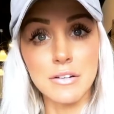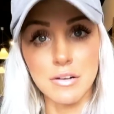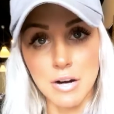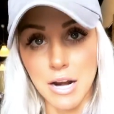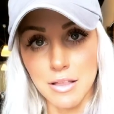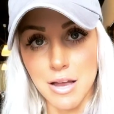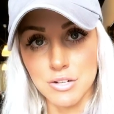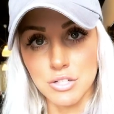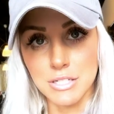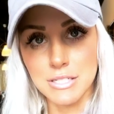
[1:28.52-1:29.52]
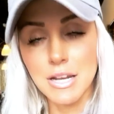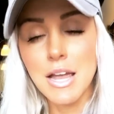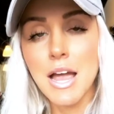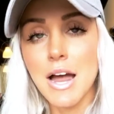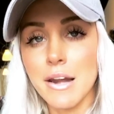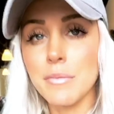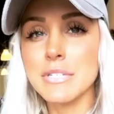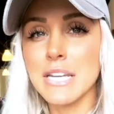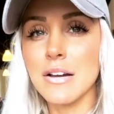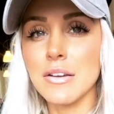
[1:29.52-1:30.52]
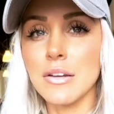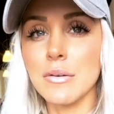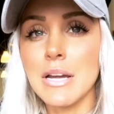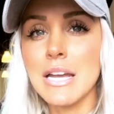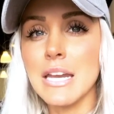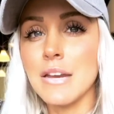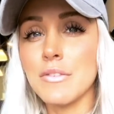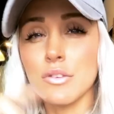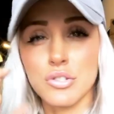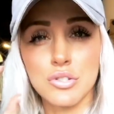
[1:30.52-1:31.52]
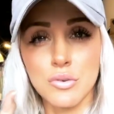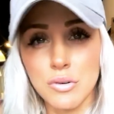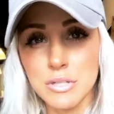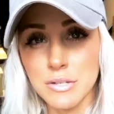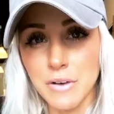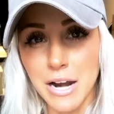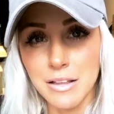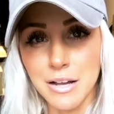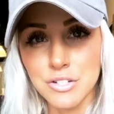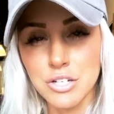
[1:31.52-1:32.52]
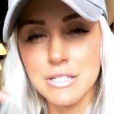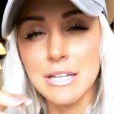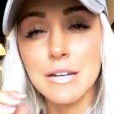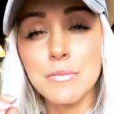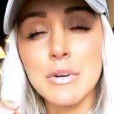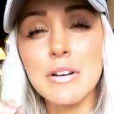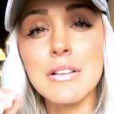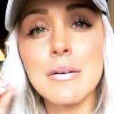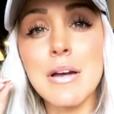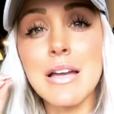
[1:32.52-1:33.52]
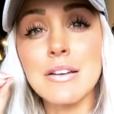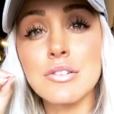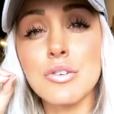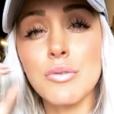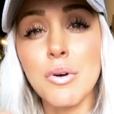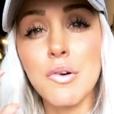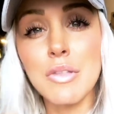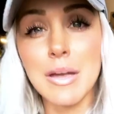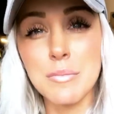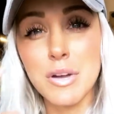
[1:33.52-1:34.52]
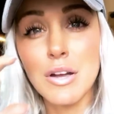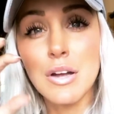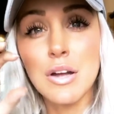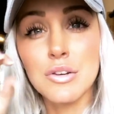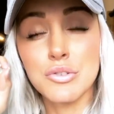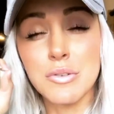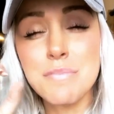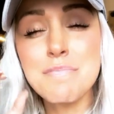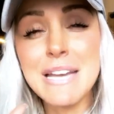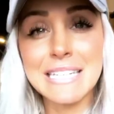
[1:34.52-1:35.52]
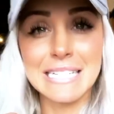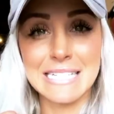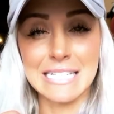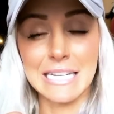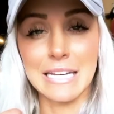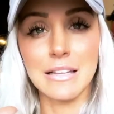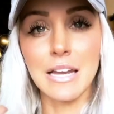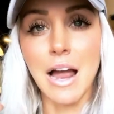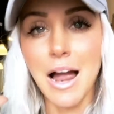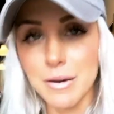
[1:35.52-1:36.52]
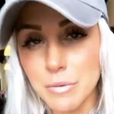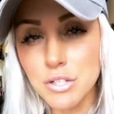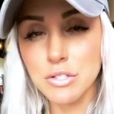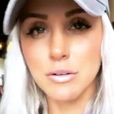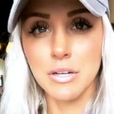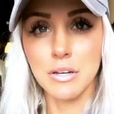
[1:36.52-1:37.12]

your eyelashes. And I will tell you, even the shortest of eyelashes, it will grow them tremendously. Like, I'm not joking